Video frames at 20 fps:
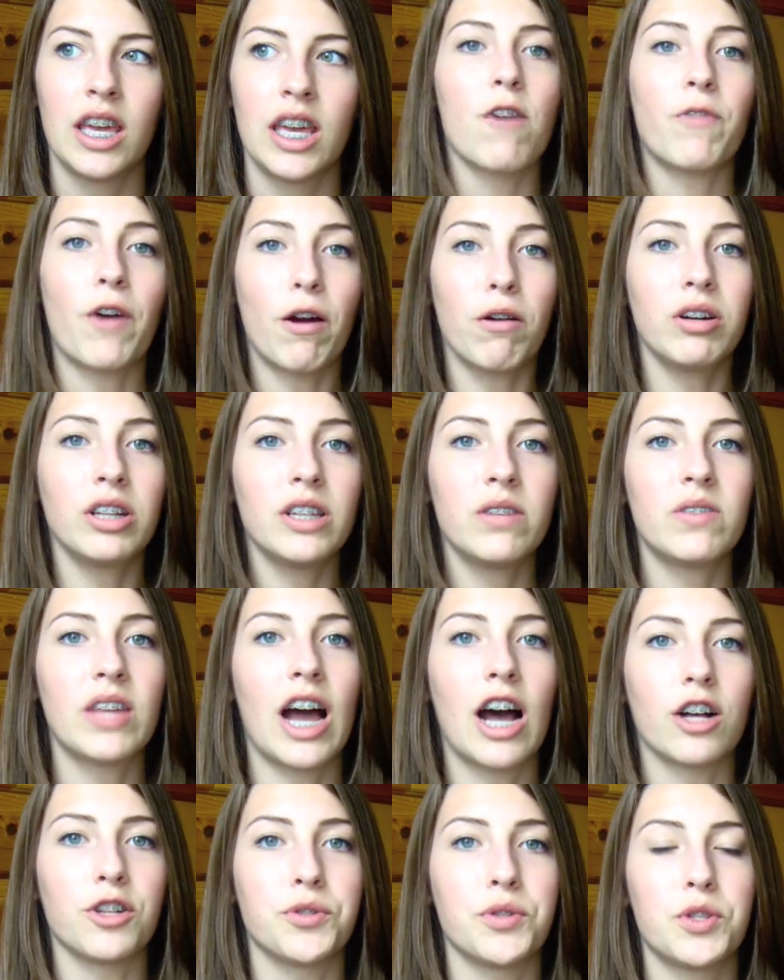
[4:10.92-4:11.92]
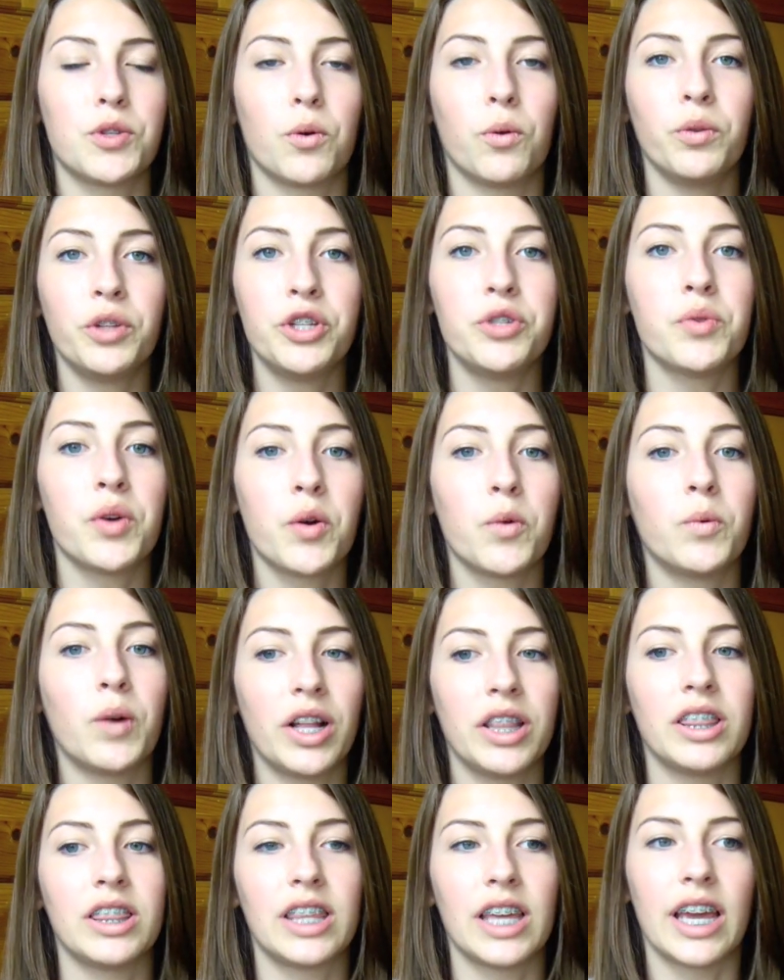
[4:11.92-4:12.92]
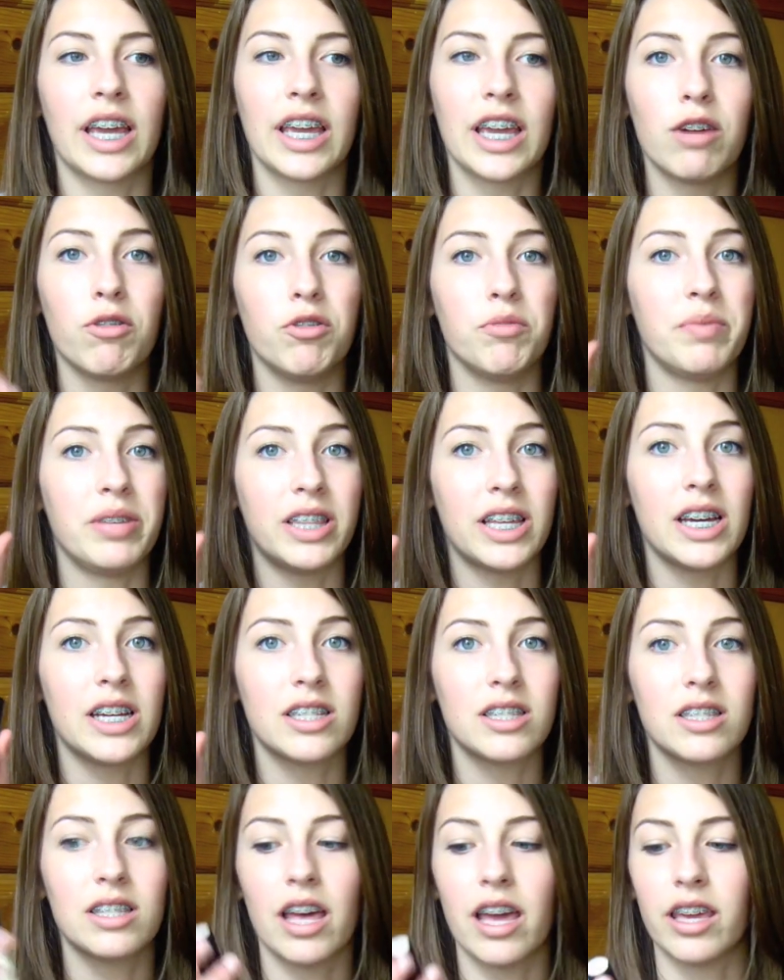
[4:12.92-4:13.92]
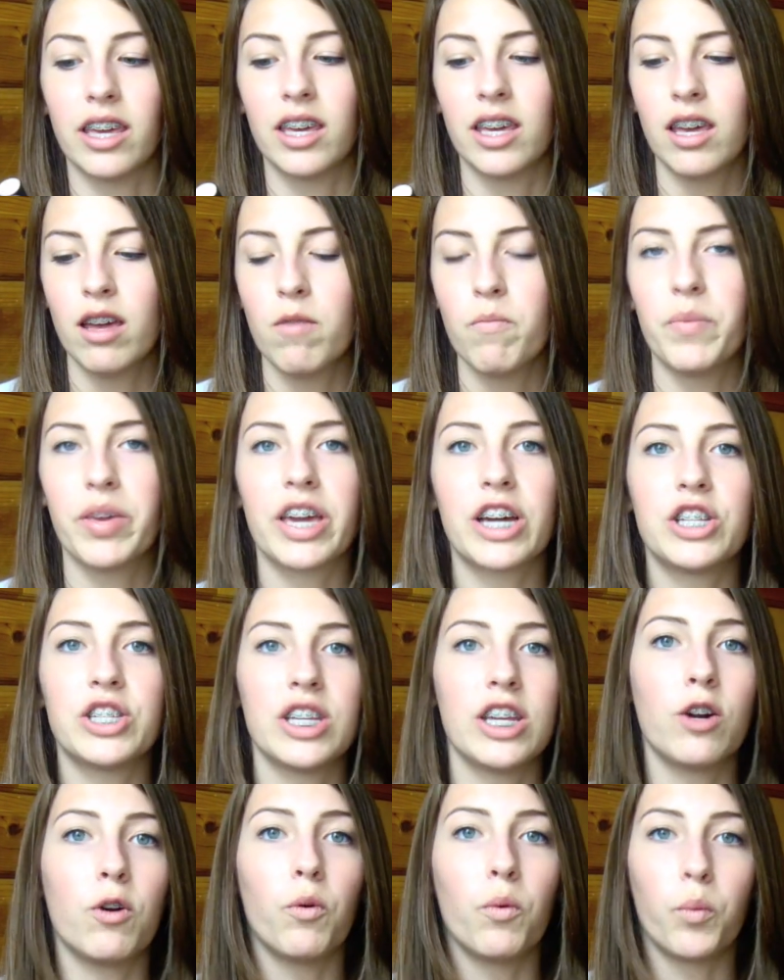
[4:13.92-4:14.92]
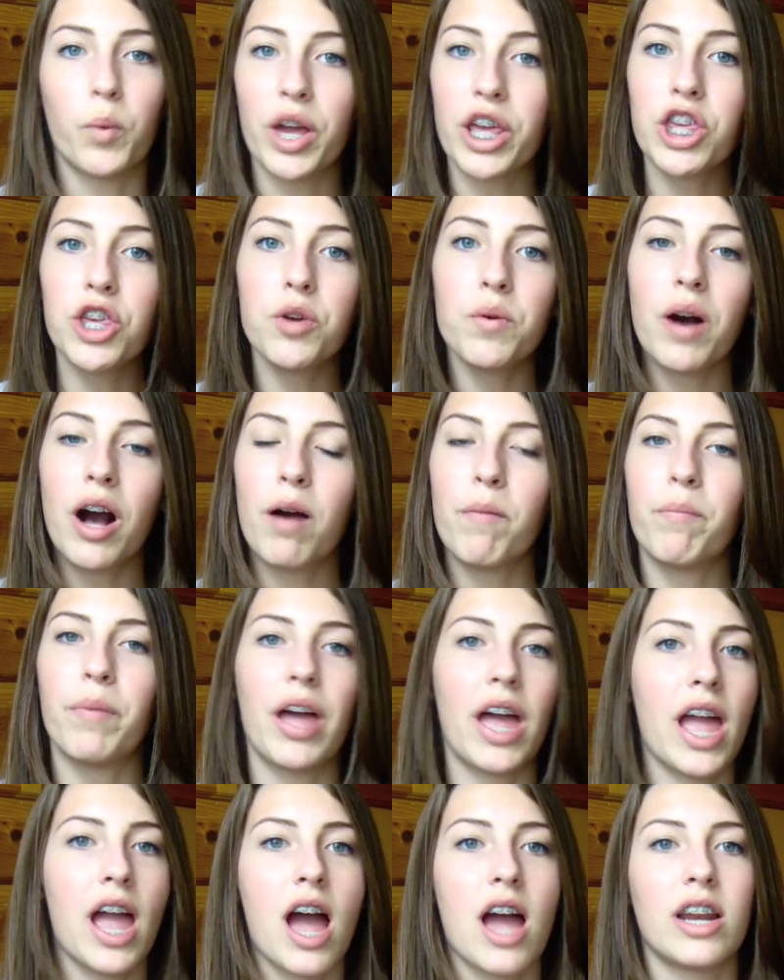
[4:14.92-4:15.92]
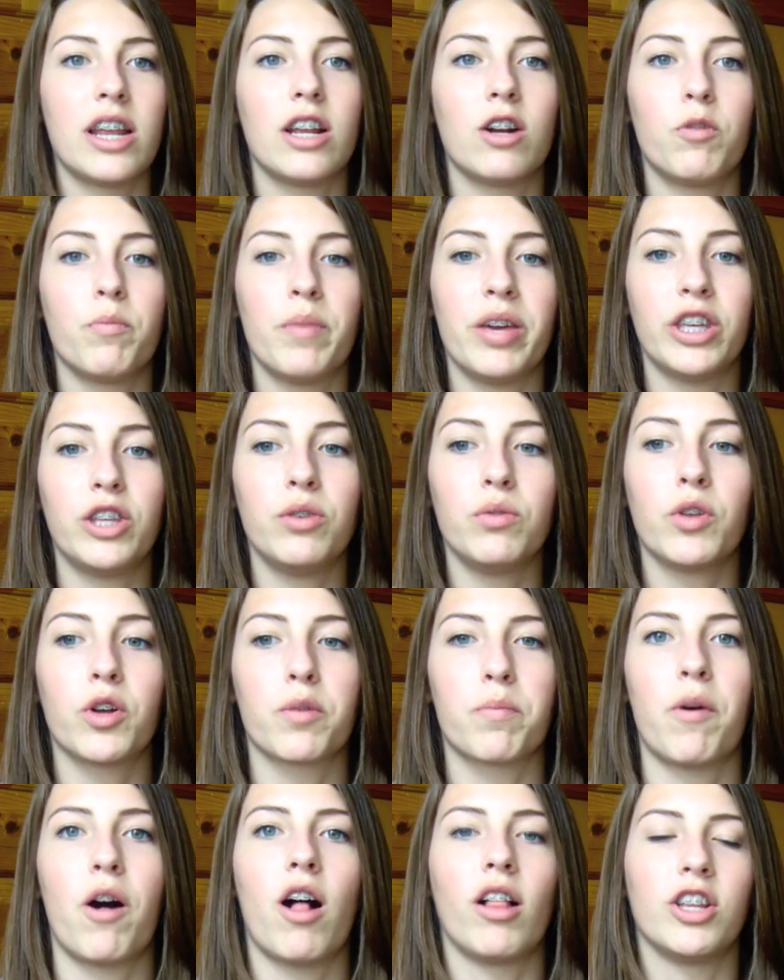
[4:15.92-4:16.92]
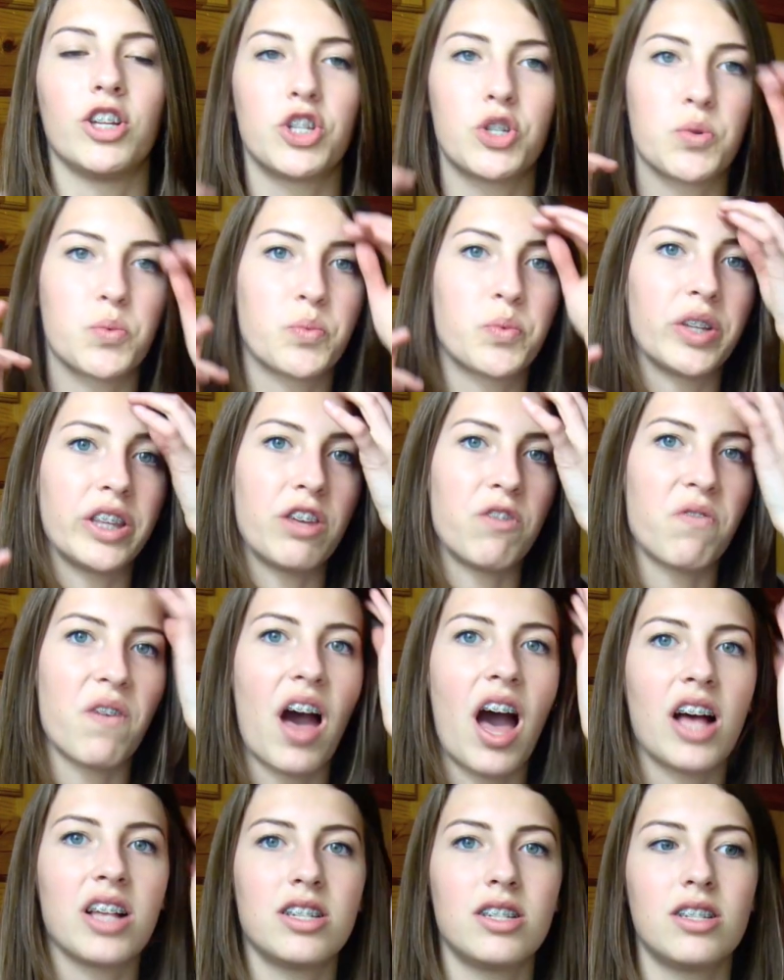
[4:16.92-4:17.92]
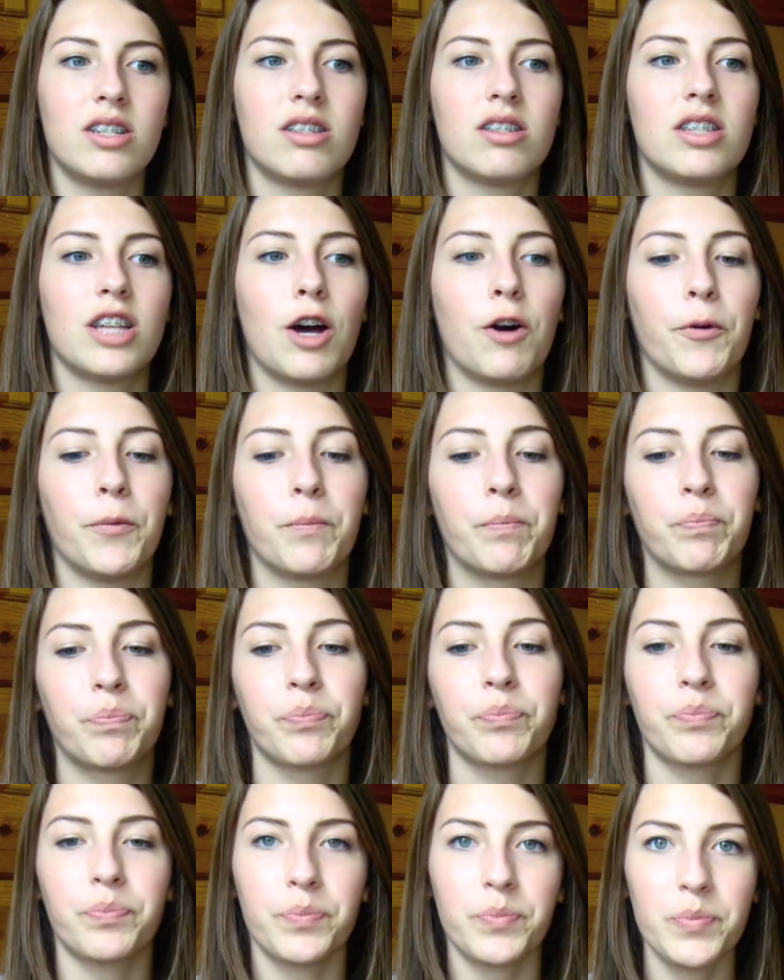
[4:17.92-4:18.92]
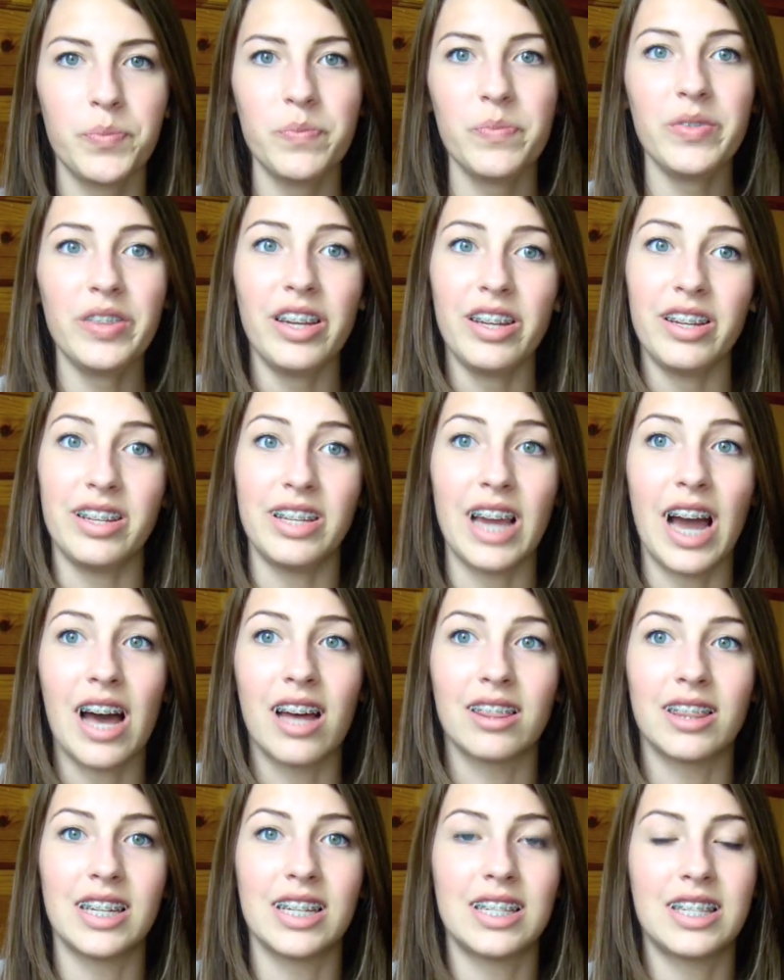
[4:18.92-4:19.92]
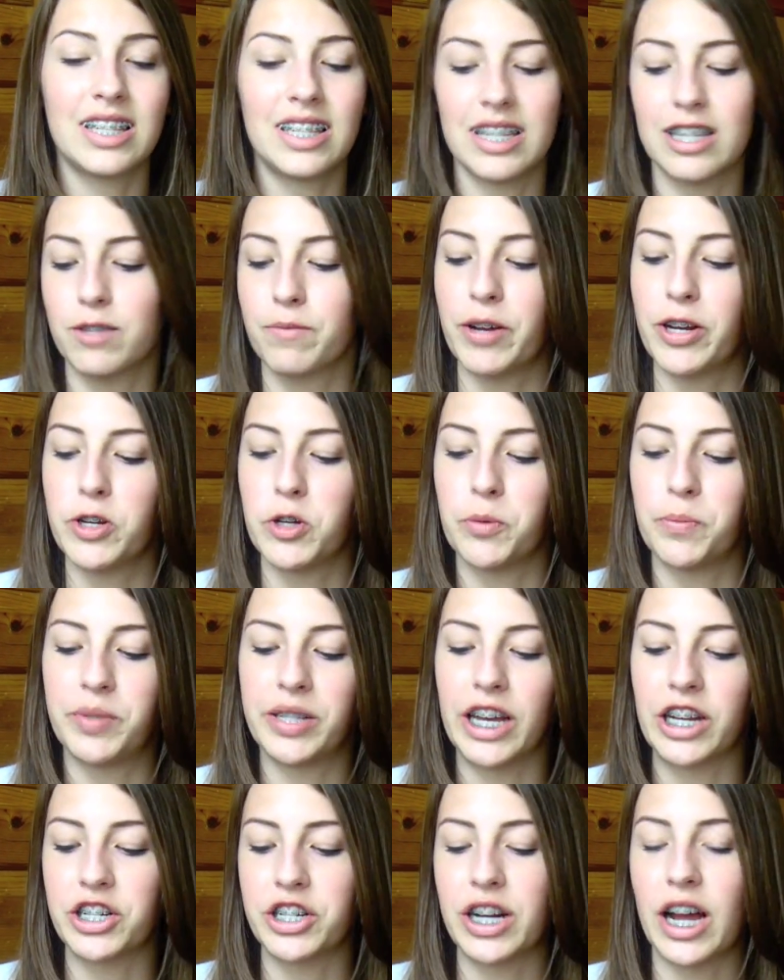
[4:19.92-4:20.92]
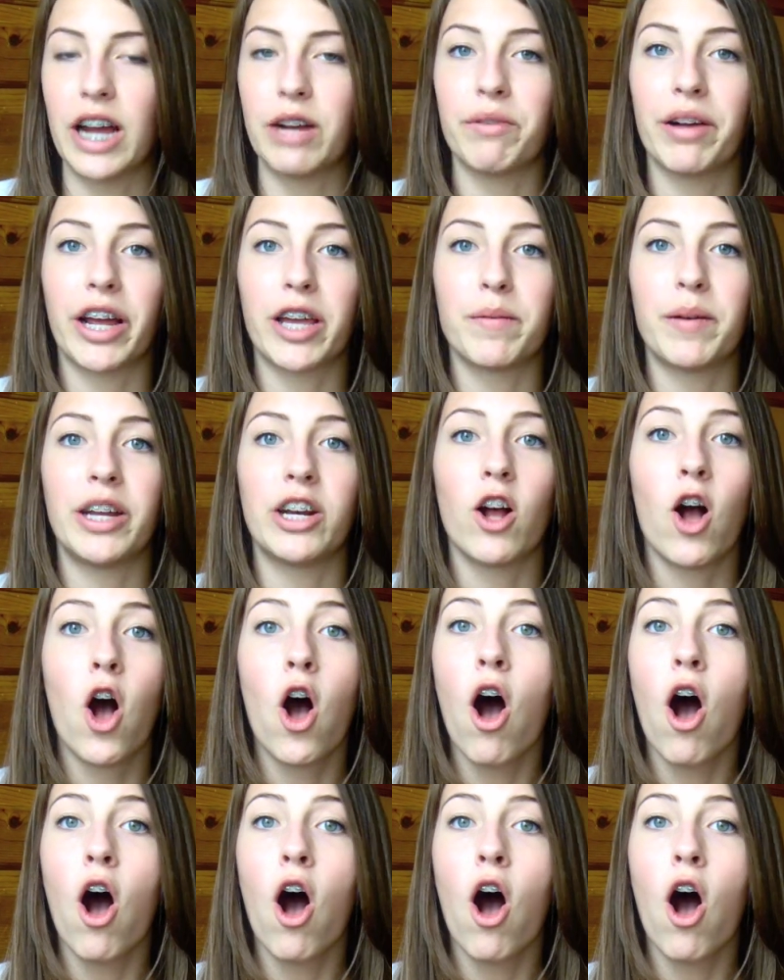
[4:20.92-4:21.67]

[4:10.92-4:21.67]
if I were to leave the house with only doing one thing, it would be this. Like, because it'll wake you up and it'll make you look polished really fast. So yeah, this is my new obsession. I recommend